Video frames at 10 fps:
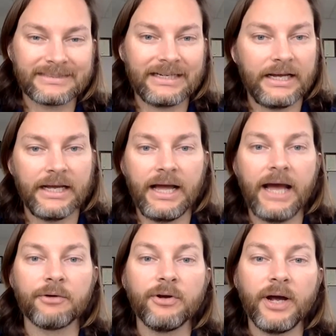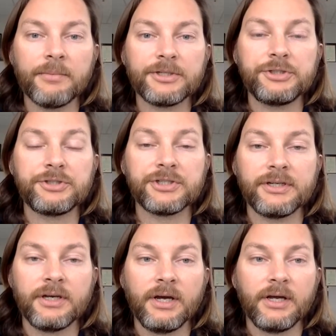I don't know how much you
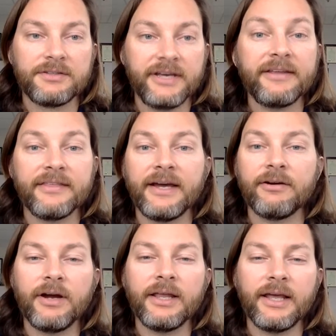should take that, right?